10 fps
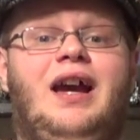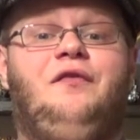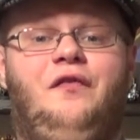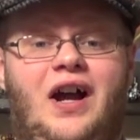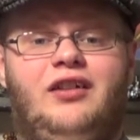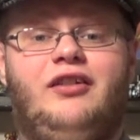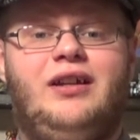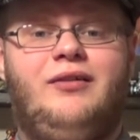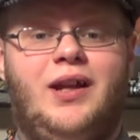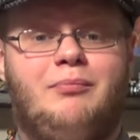And
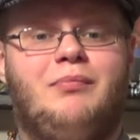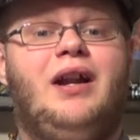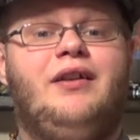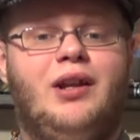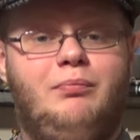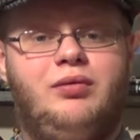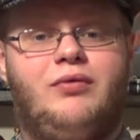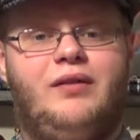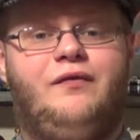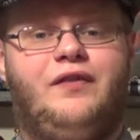finally, my number
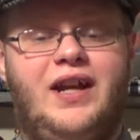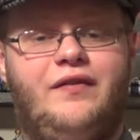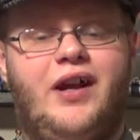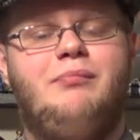1 favorite